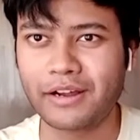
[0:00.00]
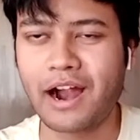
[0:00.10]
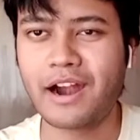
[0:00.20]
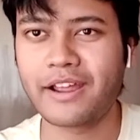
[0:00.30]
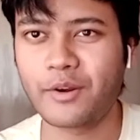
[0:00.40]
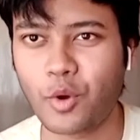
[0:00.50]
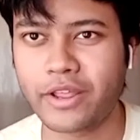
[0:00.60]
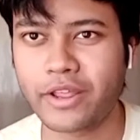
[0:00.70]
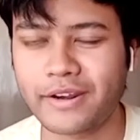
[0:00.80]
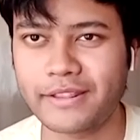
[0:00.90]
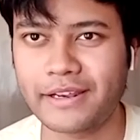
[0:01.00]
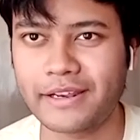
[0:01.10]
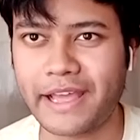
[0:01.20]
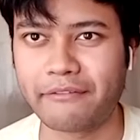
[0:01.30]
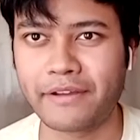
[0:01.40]
guard and warrior in
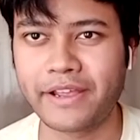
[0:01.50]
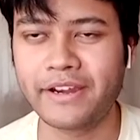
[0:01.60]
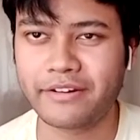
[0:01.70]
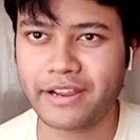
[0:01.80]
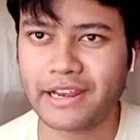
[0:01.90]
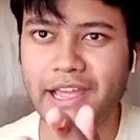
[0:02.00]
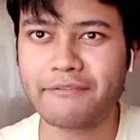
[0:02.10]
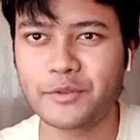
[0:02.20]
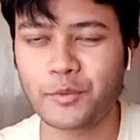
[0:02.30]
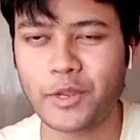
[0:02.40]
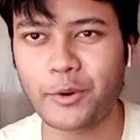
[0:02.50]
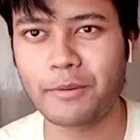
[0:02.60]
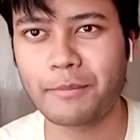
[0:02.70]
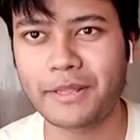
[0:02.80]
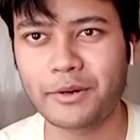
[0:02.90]
their life. In real life as well, you
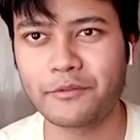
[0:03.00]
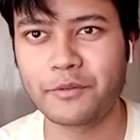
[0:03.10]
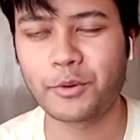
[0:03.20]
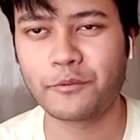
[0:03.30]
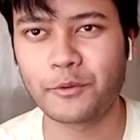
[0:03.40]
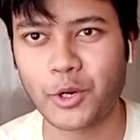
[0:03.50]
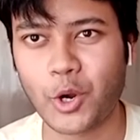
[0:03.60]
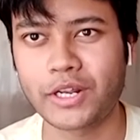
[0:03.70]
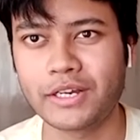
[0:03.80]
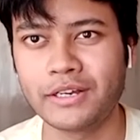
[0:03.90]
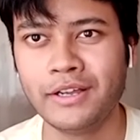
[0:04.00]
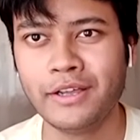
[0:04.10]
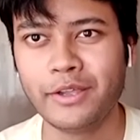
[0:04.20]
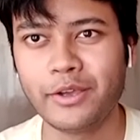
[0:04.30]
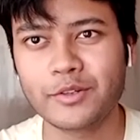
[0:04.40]
are a mother of a beautiful daughter.
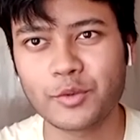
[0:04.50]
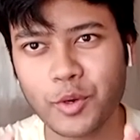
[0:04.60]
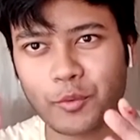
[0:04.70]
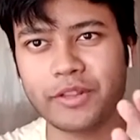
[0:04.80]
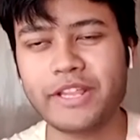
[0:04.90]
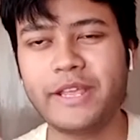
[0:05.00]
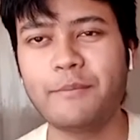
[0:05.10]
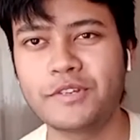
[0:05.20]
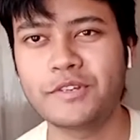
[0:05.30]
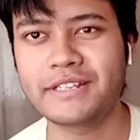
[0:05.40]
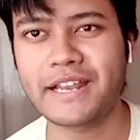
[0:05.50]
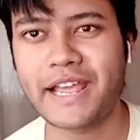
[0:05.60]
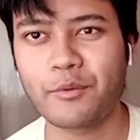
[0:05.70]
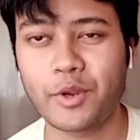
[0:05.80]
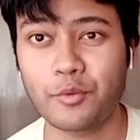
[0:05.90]
You know, so what were the emotions
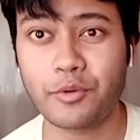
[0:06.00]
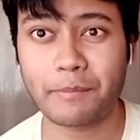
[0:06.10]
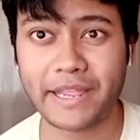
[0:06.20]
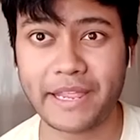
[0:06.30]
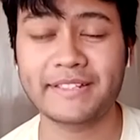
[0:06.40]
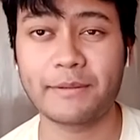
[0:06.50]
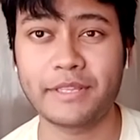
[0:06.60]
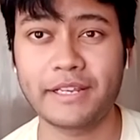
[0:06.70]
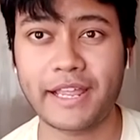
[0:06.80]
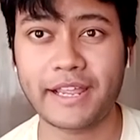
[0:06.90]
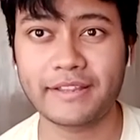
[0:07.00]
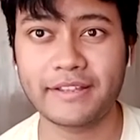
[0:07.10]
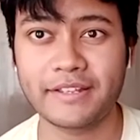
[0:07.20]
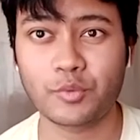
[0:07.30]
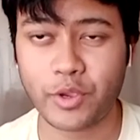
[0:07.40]
like when you were playing something like
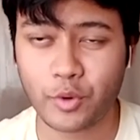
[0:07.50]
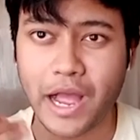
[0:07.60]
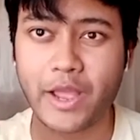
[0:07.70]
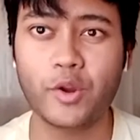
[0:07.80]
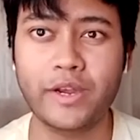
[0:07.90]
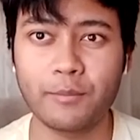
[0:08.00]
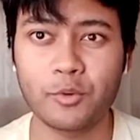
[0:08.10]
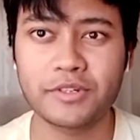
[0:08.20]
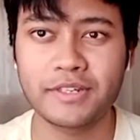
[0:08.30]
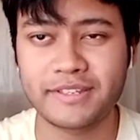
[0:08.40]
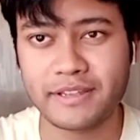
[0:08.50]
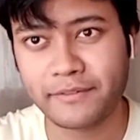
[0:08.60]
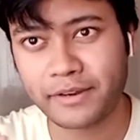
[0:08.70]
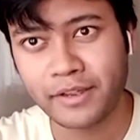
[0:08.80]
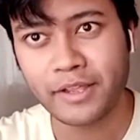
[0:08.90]
this? Were you high on emotions?
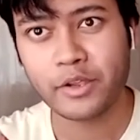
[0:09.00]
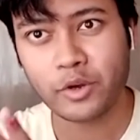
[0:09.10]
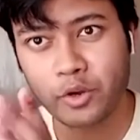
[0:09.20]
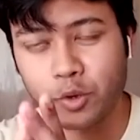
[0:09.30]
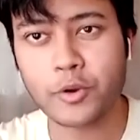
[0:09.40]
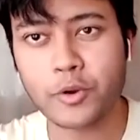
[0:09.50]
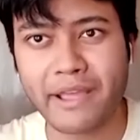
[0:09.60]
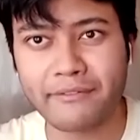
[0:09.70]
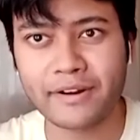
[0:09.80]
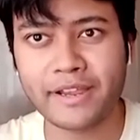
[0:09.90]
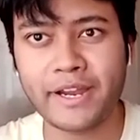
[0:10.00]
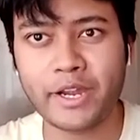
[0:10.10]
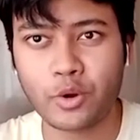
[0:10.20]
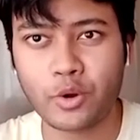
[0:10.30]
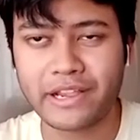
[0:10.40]
You know, you could
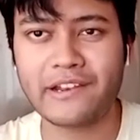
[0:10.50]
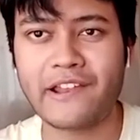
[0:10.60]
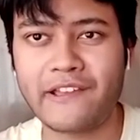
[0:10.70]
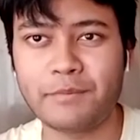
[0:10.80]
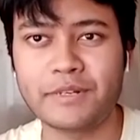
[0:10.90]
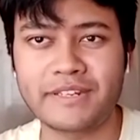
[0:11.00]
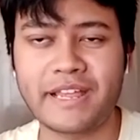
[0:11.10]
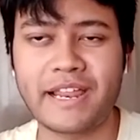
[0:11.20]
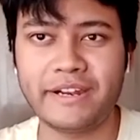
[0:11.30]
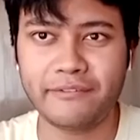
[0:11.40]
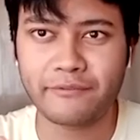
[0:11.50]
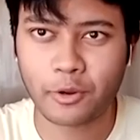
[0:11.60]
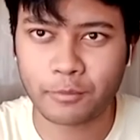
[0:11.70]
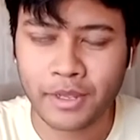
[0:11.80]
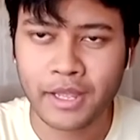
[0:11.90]
bifurcate your real life personality
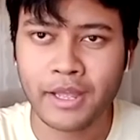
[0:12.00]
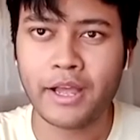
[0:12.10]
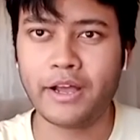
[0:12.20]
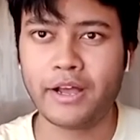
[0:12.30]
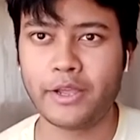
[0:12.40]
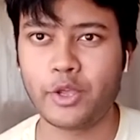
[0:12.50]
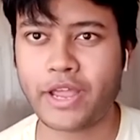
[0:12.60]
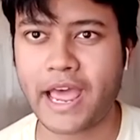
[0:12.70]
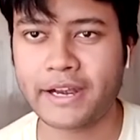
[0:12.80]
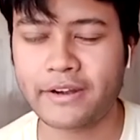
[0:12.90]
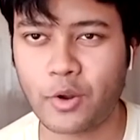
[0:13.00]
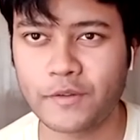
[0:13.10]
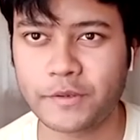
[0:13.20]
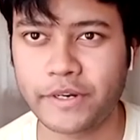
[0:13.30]
from your character on